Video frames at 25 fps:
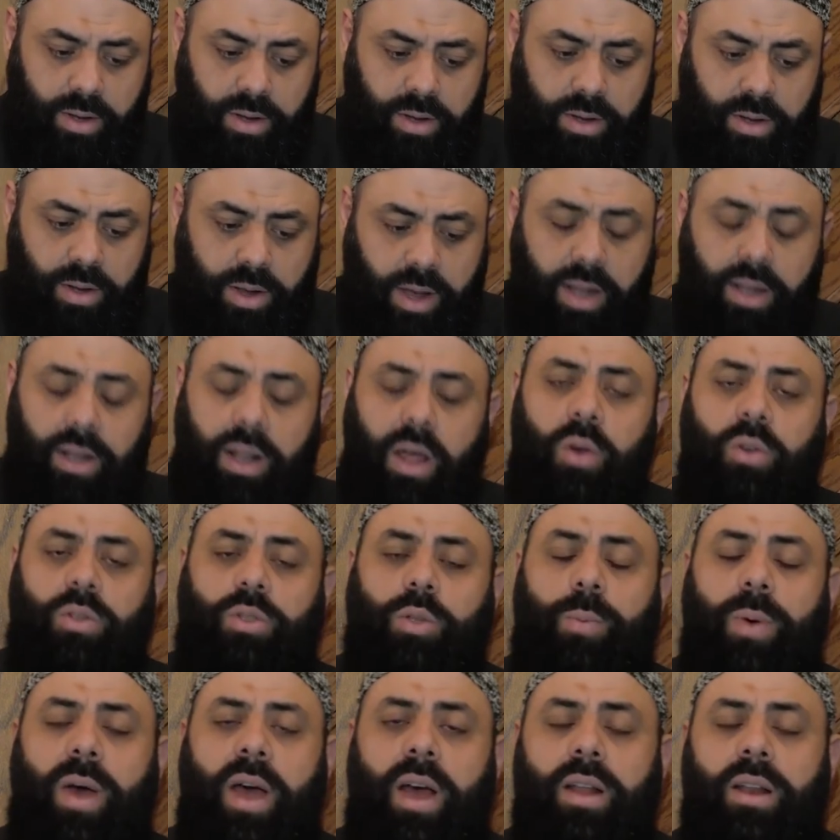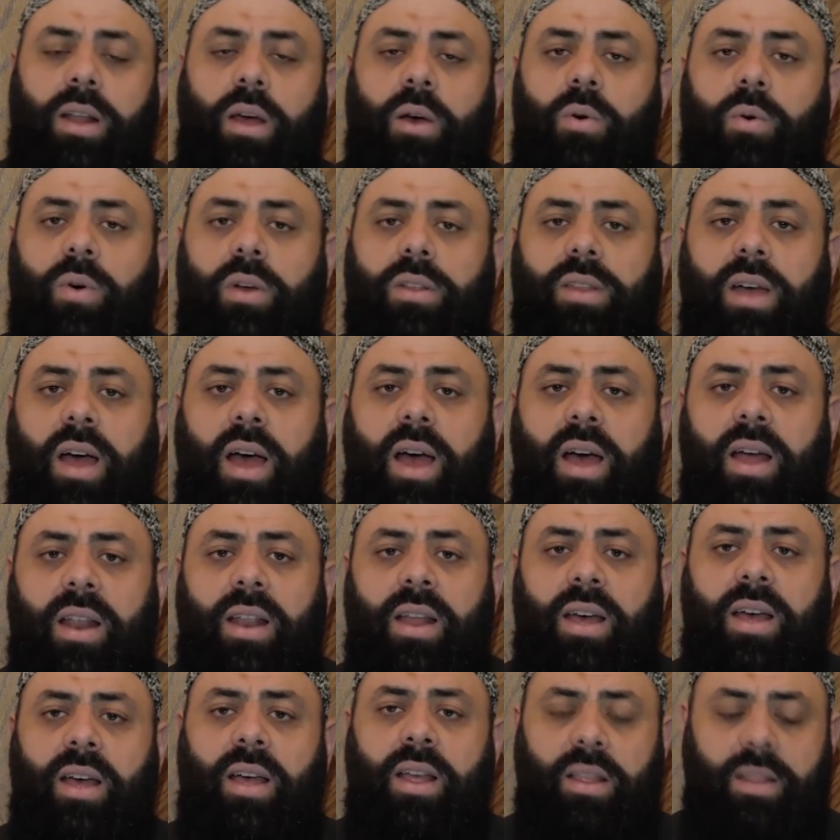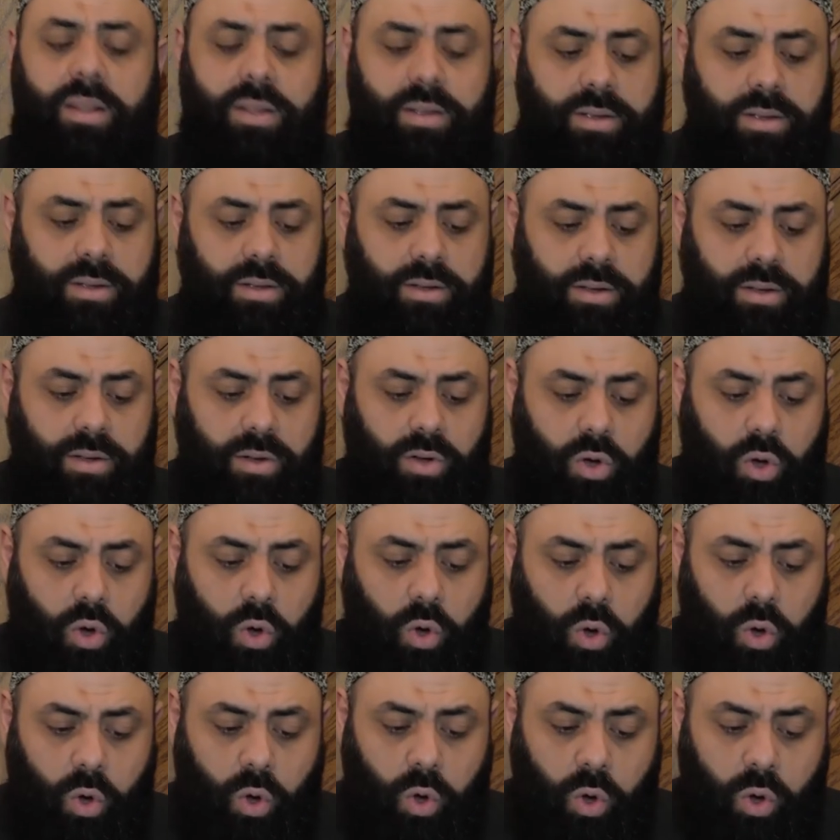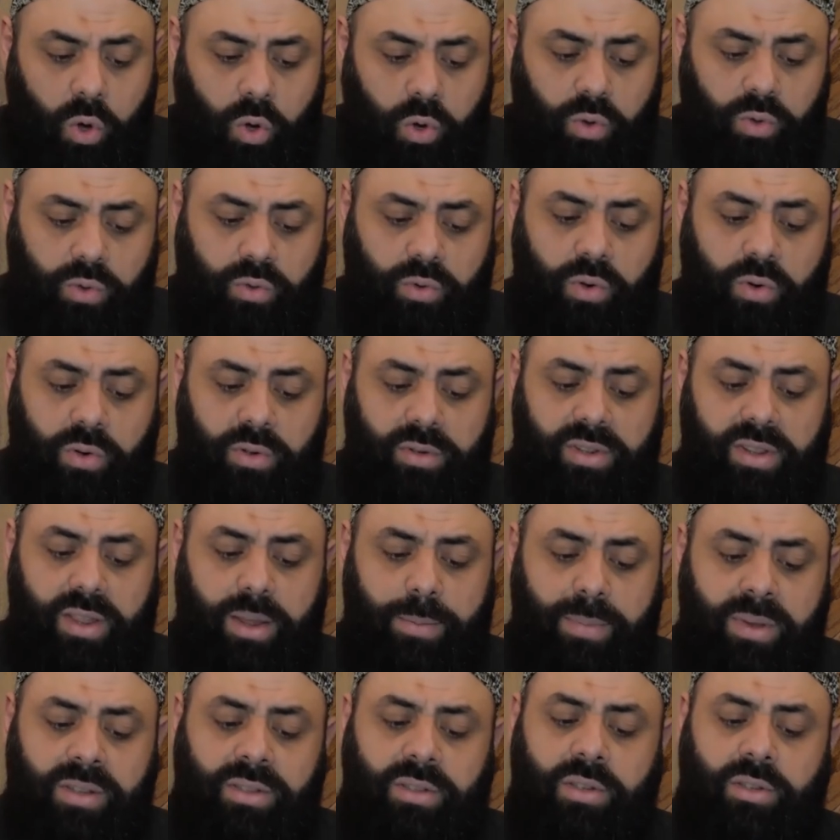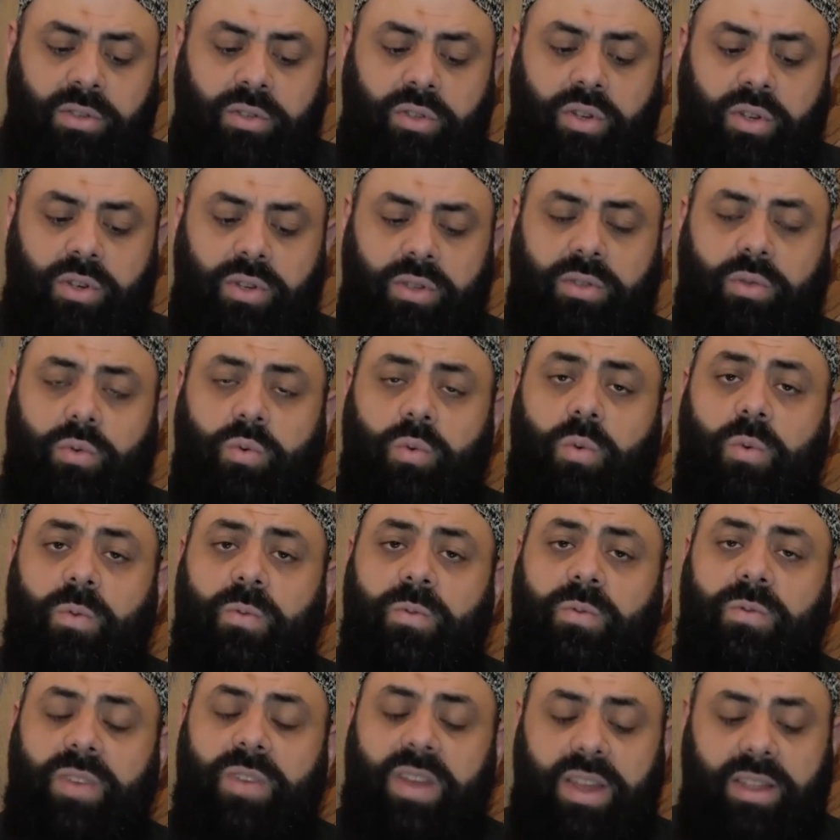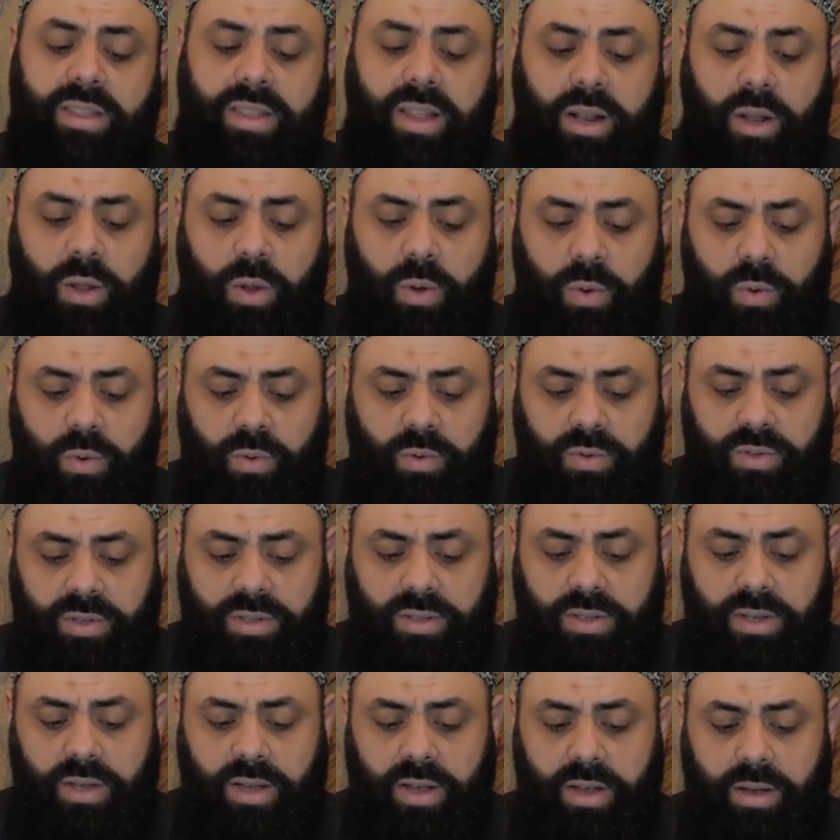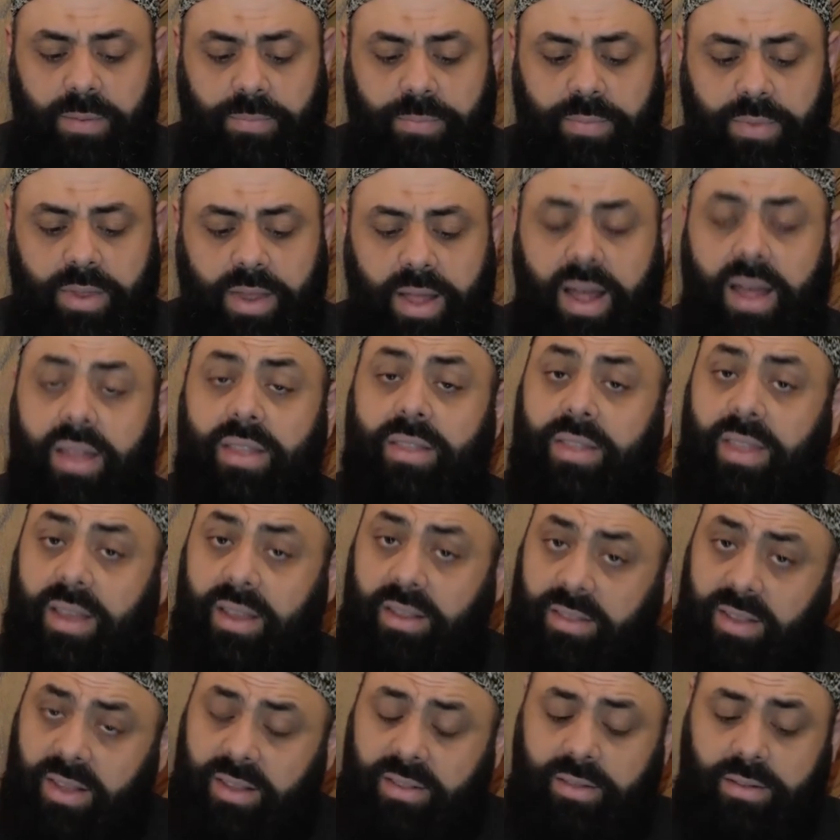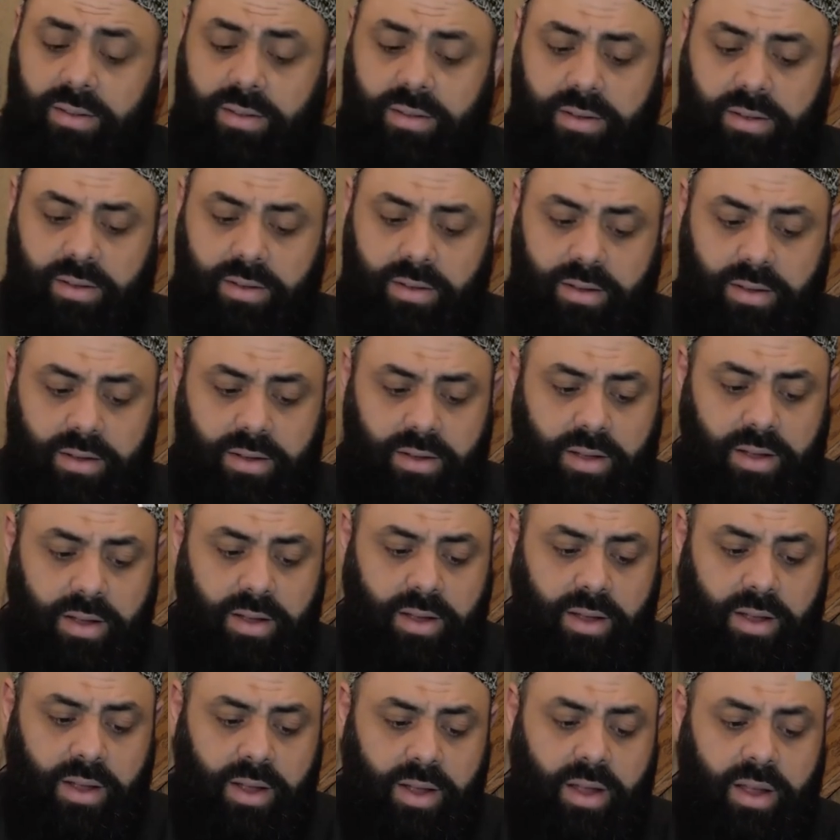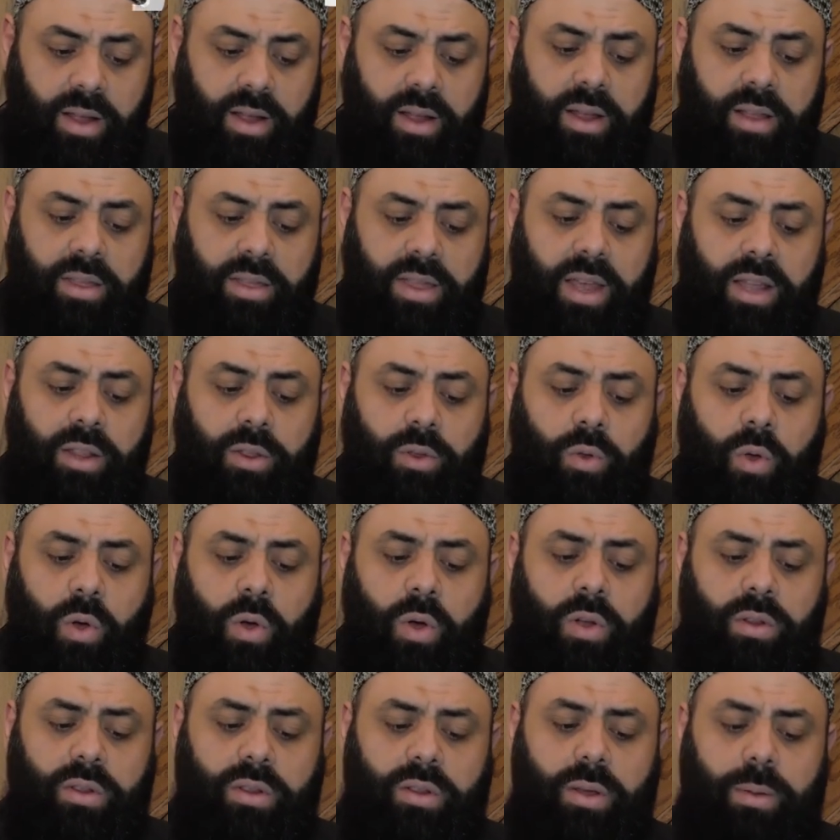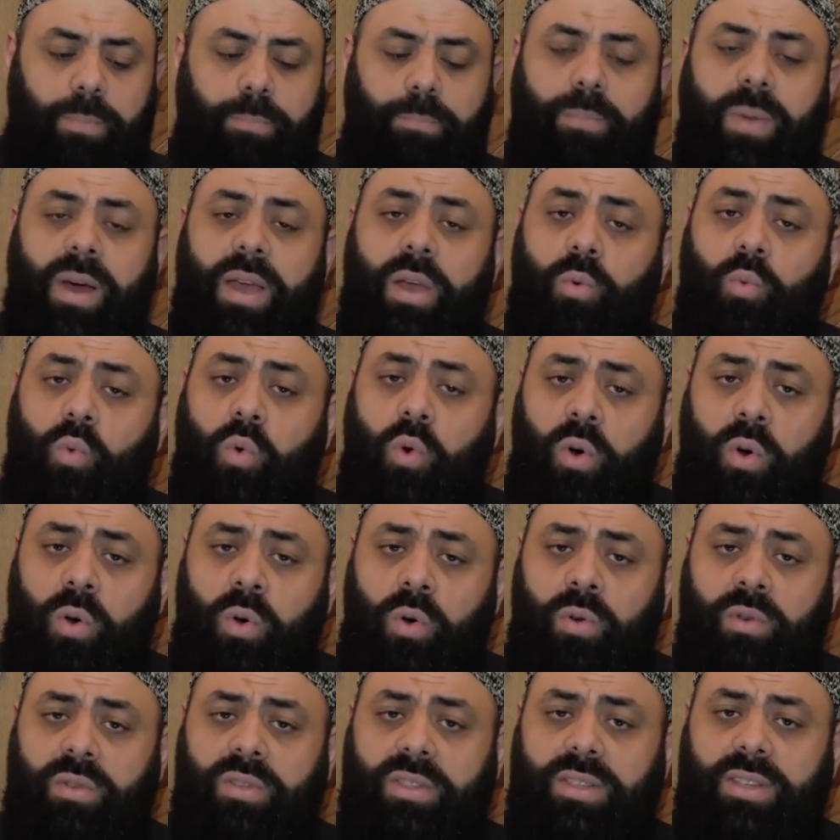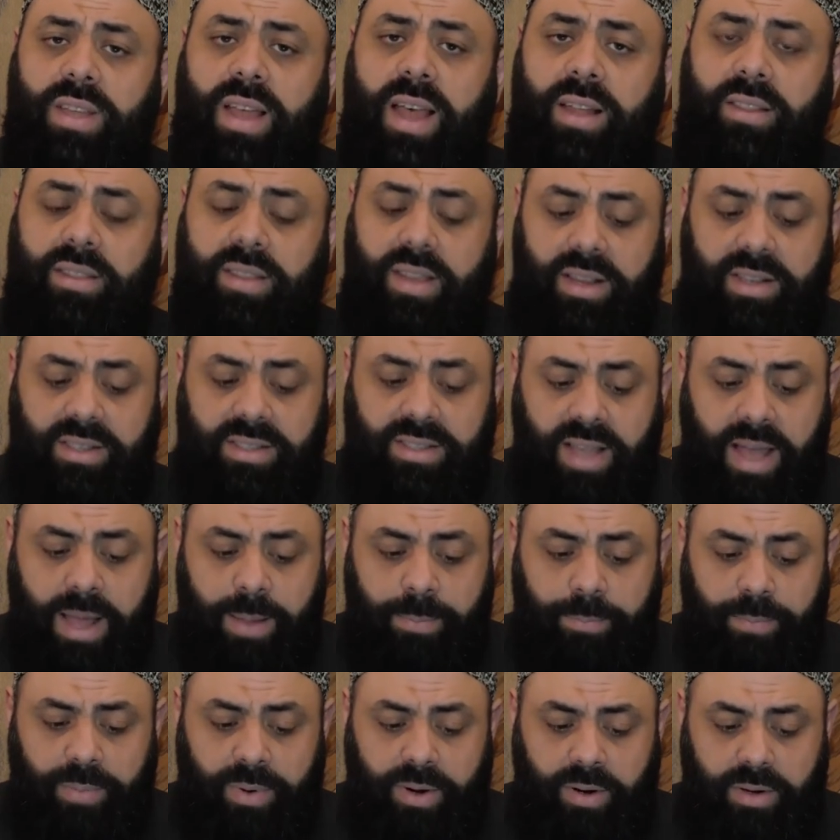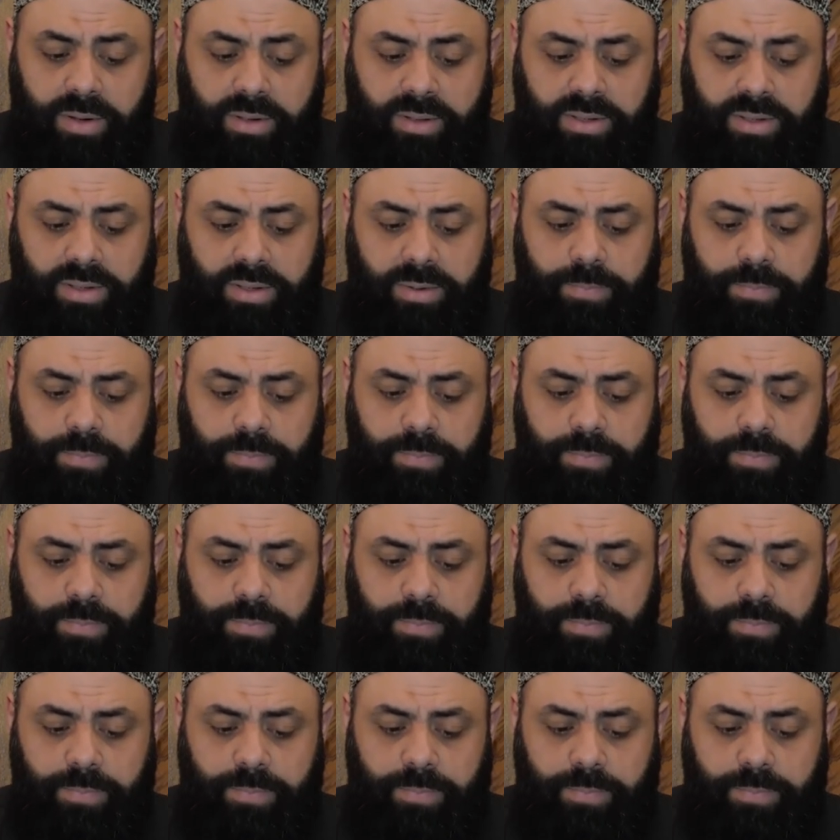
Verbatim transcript: Allah subhanahu wa ta'ala ordered the messengers to convey the laws, and they did. They taught by words and examples.